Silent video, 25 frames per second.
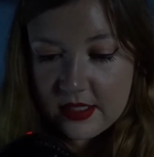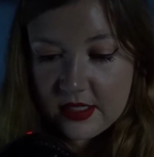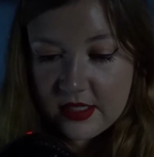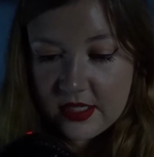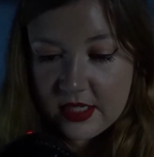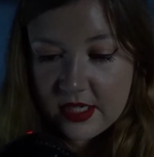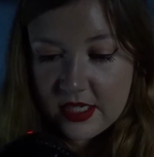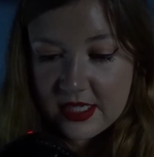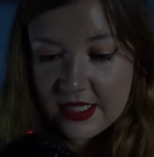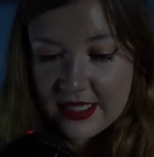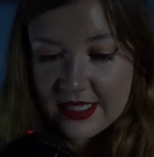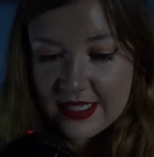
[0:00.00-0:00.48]

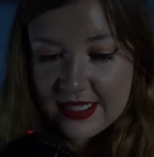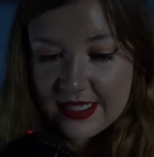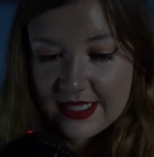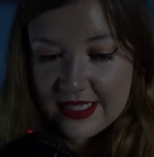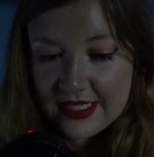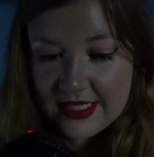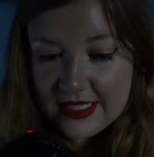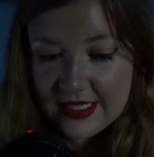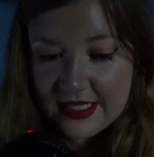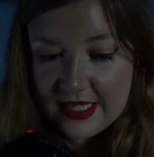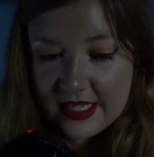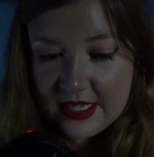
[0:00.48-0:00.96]
The
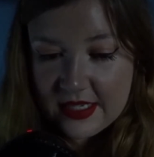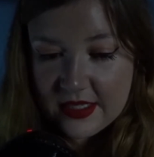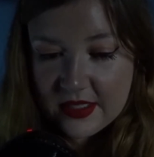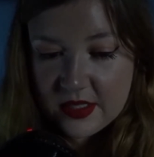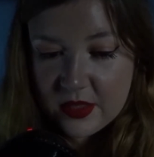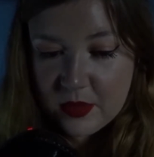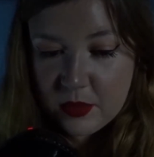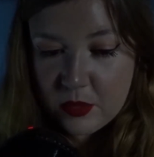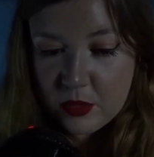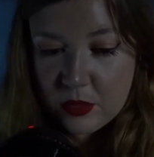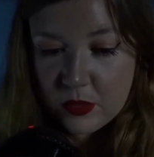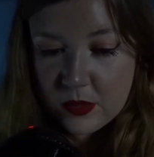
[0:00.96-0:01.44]
Dursleys
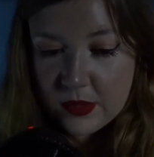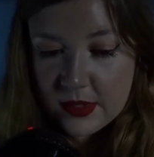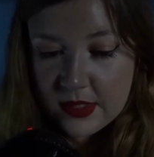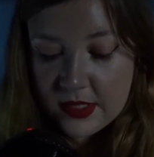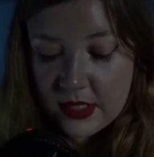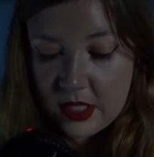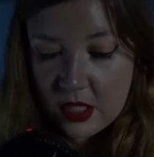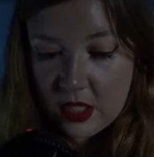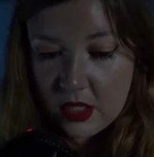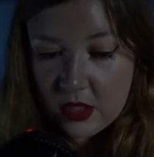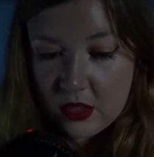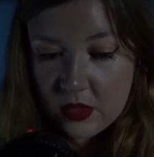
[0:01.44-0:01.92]
had a small
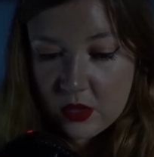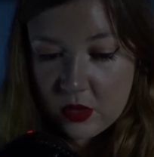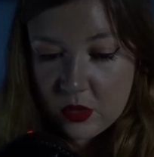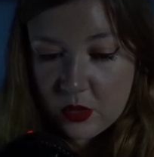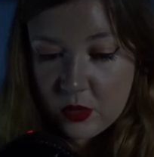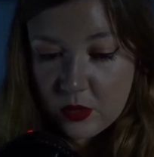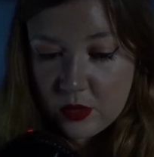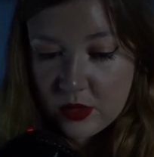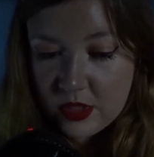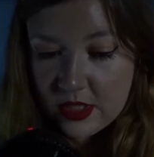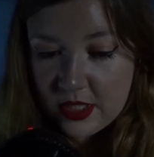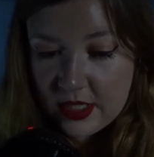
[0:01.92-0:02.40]
son
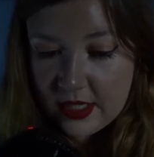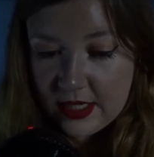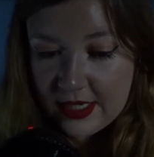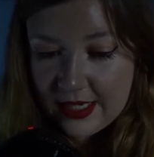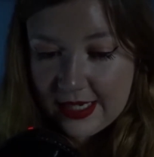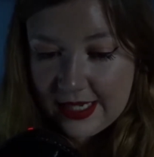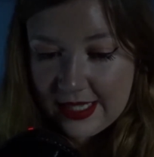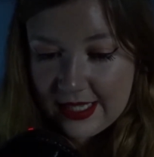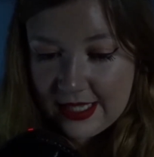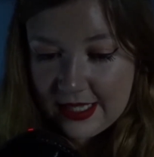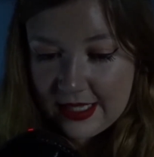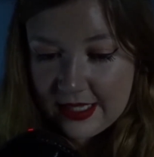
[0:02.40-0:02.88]
called
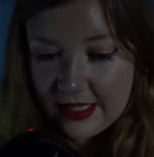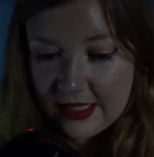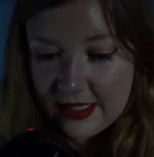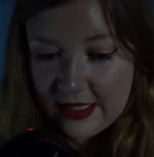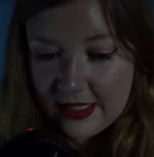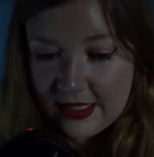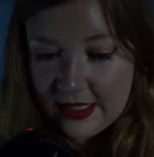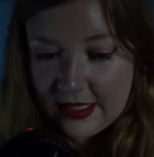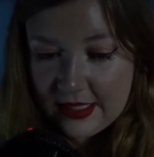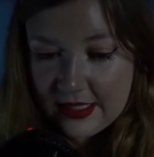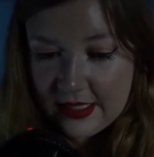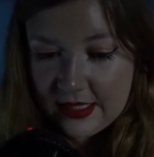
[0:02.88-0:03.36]
Dudley,
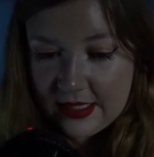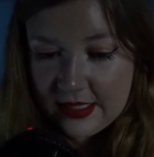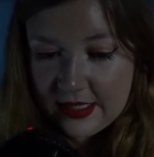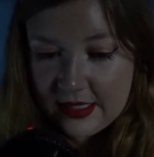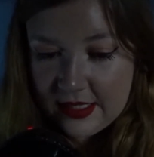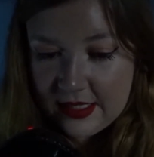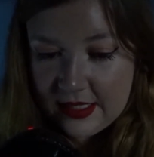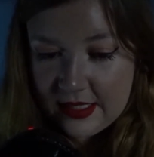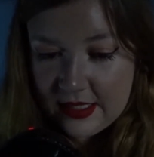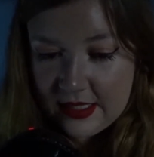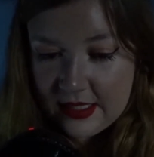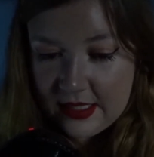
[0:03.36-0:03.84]

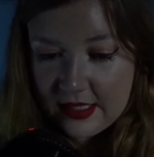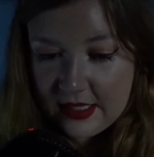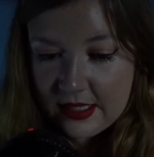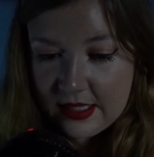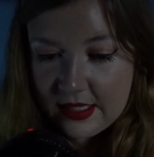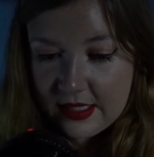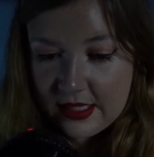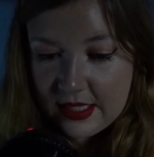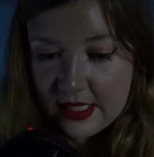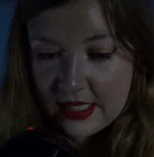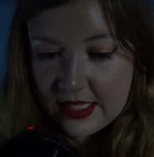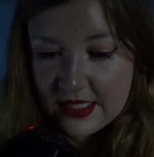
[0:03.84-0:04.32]

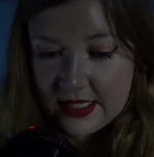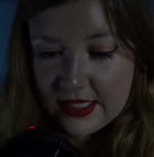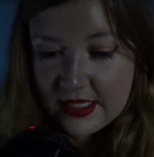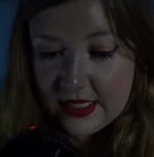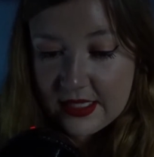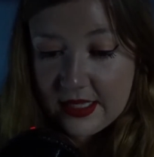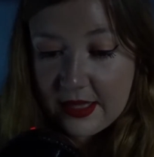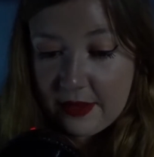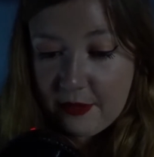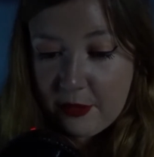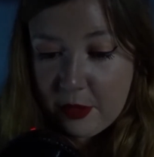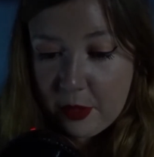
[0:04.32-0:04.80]
and
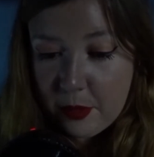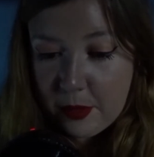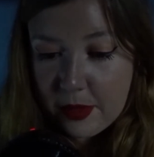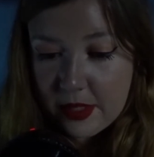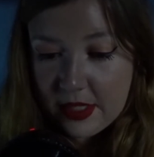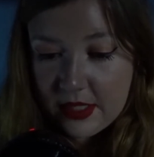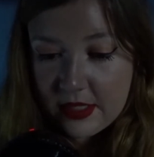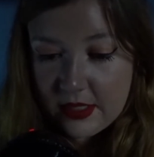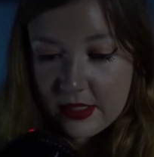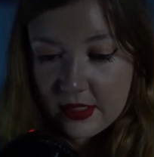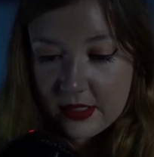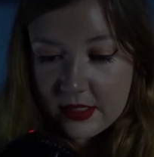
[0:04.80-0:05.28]
in their
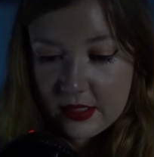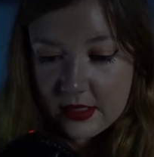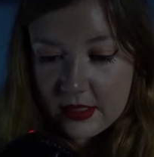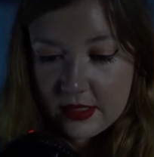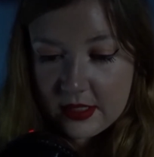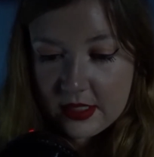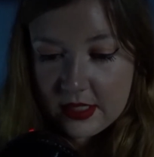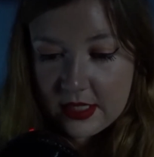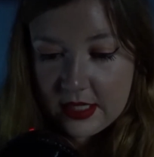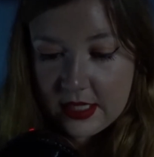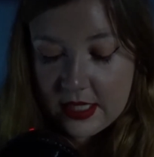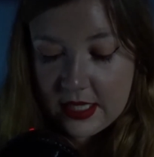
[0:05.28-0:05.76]

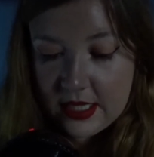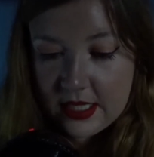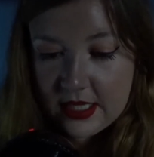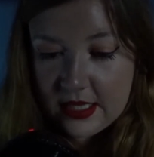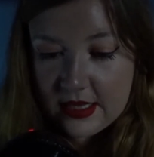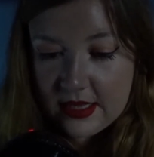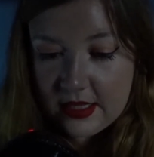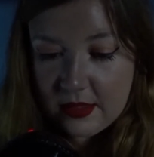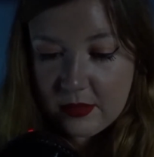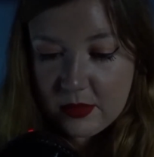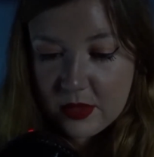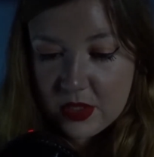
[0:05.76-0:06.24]
opinion,
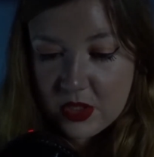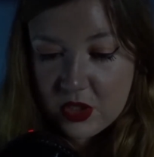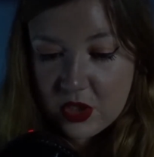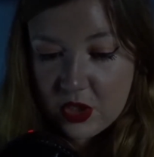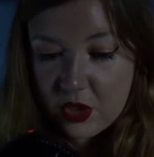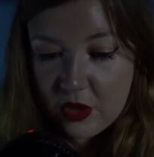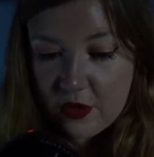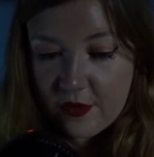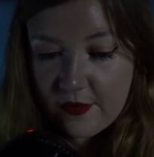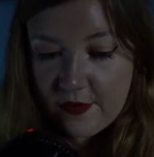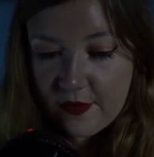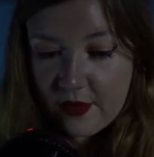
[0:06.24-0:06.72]
there
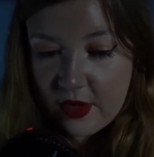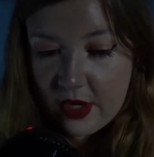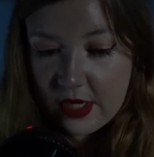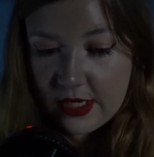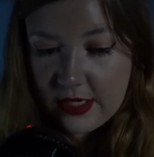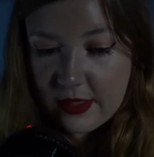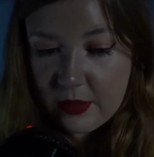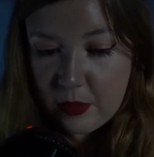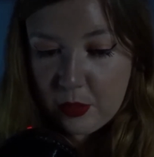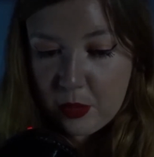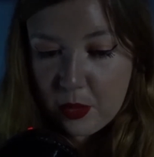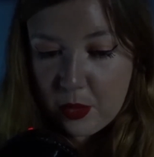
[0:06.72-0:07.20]
was no
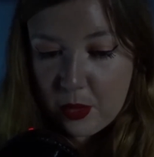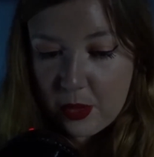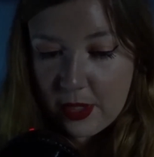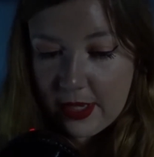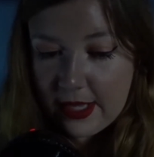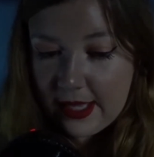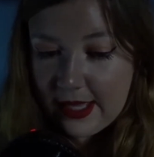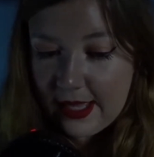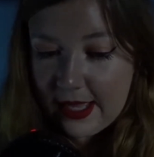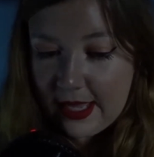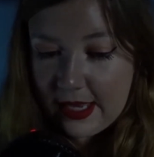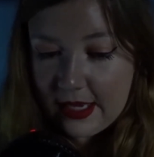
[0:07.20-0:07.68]
finer
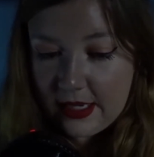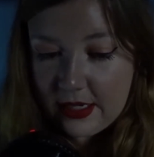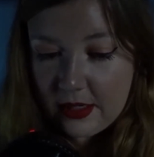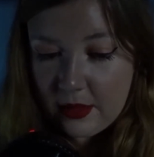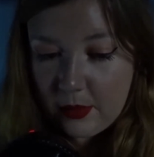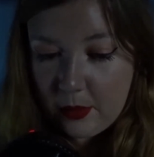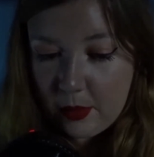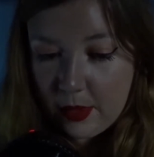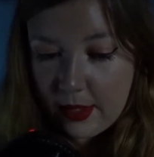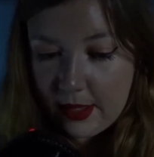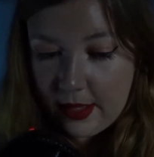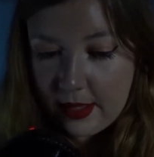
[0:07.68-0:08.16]
boy
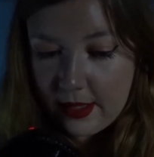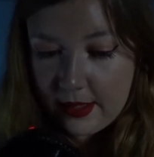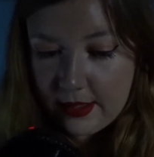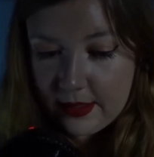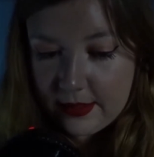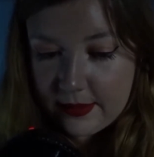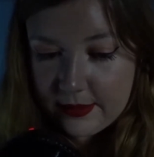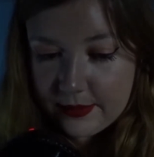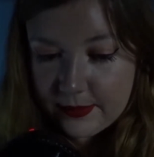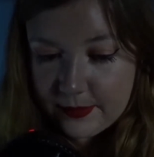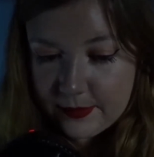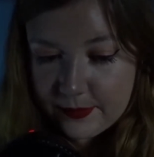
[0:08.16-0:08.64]
anywhere.
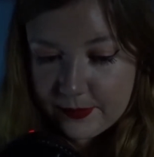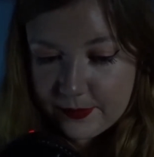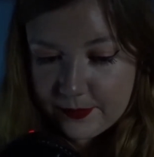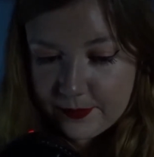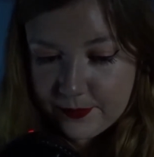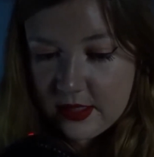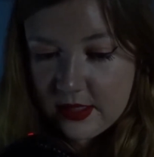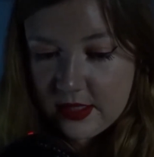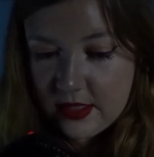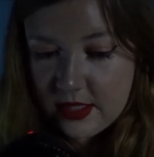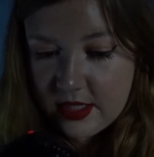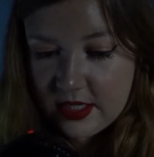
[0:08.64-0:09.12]

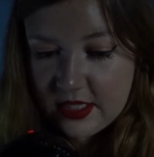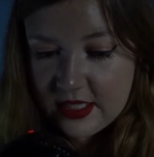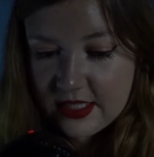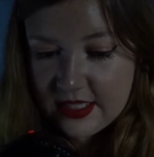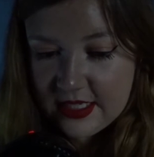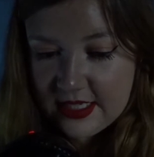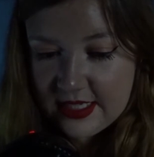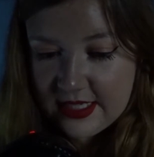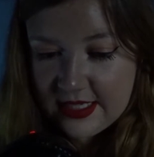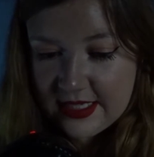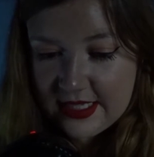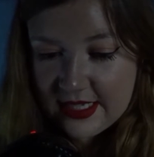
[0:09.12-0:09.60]
The
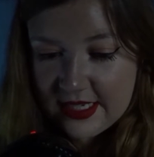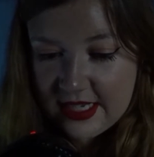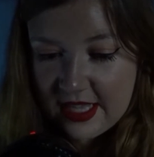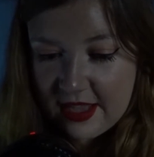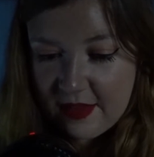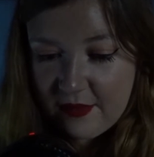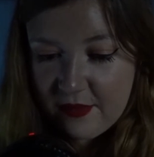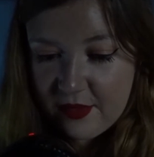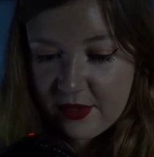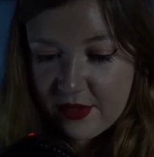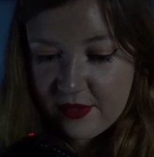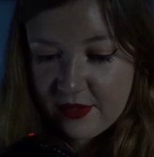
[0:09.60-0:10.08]
Dursleys
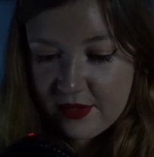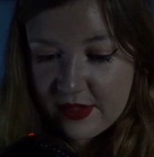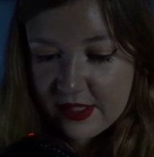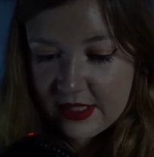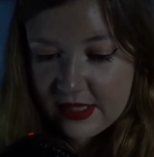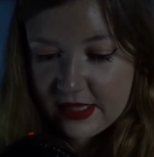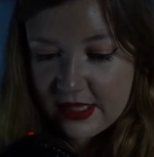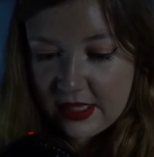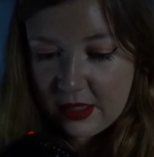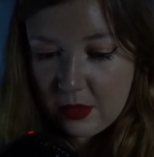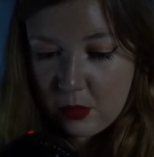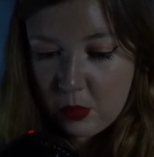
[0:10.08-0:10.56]
had
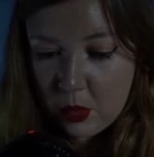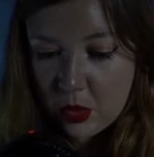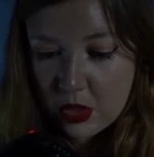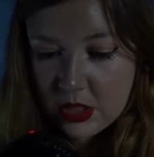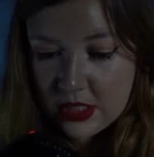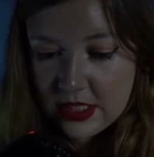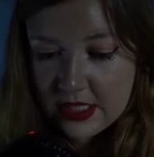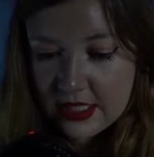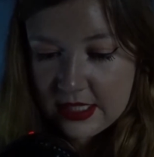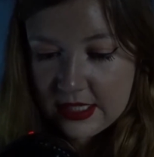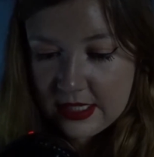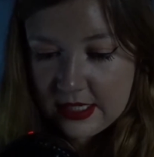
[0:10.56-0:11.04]
everything they
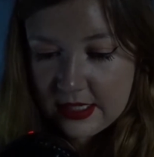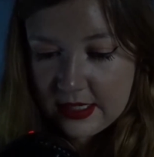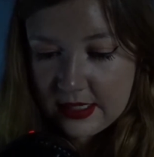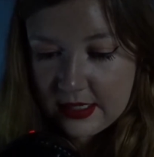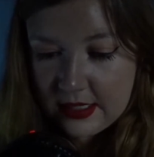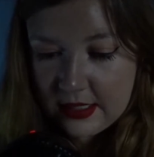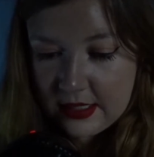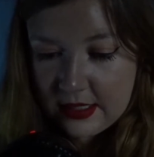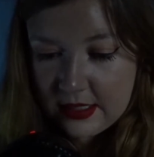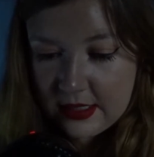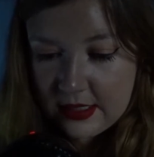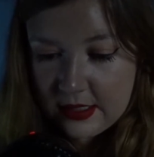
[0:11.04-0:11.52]

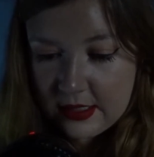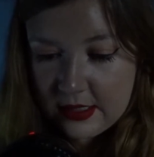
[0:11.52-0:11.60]
wanted,